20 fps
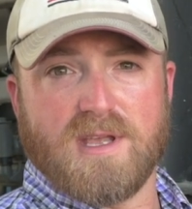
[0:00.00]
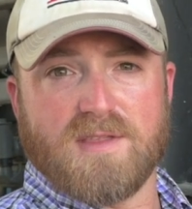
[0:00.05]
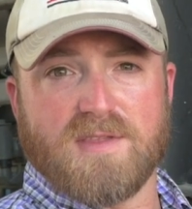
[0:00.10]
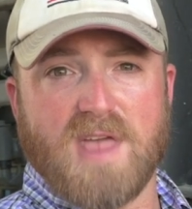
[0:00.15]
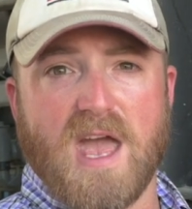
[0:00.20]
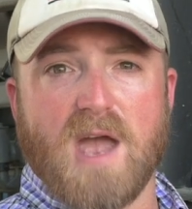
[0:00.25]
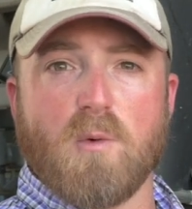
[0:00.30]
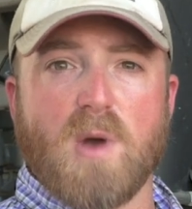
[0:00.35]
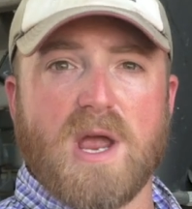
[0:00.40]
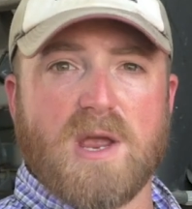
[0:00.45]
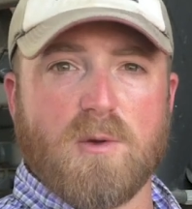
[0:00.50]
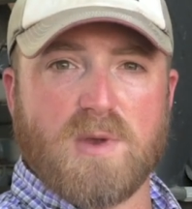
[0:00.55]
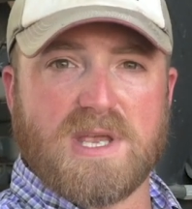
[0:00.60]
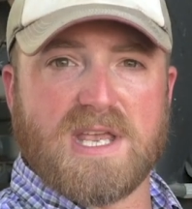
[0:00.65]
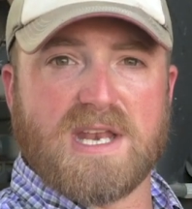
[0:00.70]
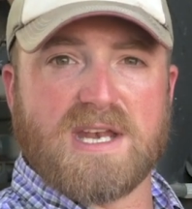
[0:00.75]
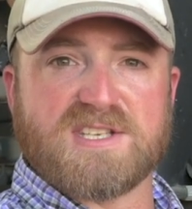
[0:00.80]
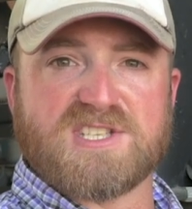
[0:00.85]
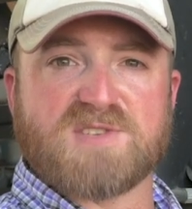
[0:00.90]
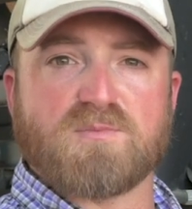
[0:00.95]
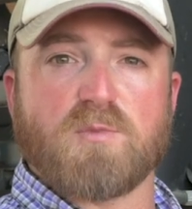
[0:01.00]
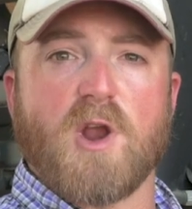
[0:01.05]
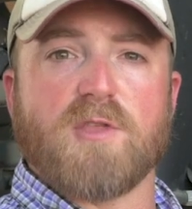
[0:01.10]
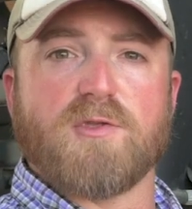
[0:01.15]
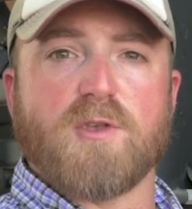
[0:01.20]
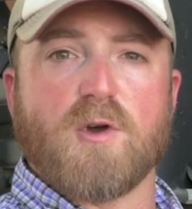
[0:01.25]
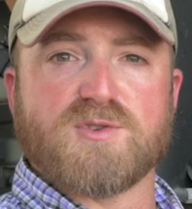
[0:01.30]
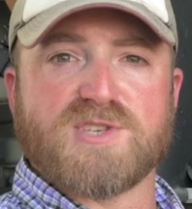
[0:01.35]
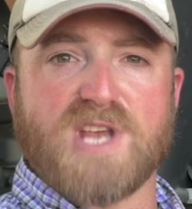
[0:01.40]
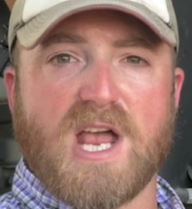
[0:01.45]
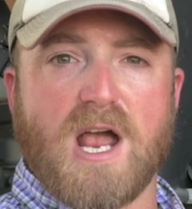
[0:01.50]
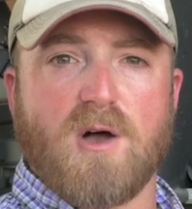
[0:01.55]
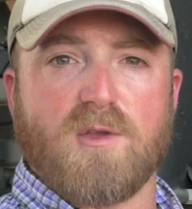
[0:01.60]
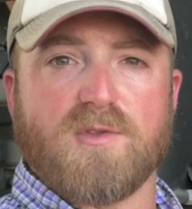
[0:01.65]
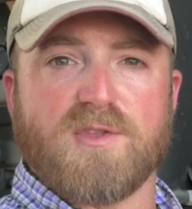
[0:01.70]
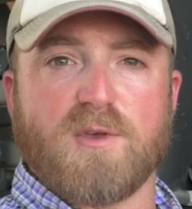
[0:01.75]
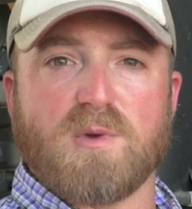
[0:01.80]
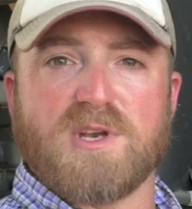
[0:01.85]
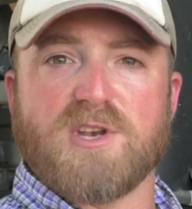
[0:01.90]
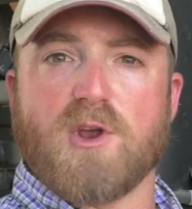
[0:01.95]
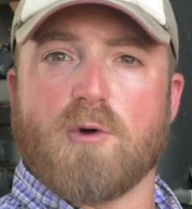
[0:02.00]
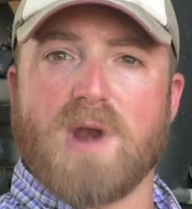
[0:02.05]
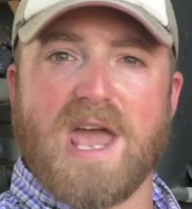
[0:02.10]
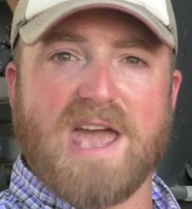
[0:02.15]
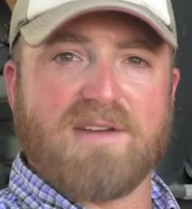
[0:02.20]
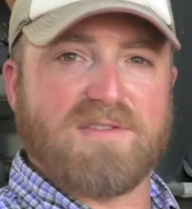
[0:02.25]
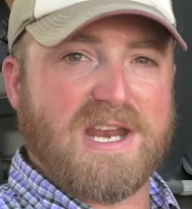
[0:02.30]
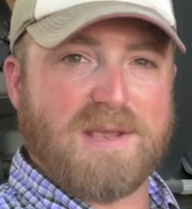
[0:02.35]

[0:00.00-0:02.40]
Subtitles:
That way we can spread those out, that we don't have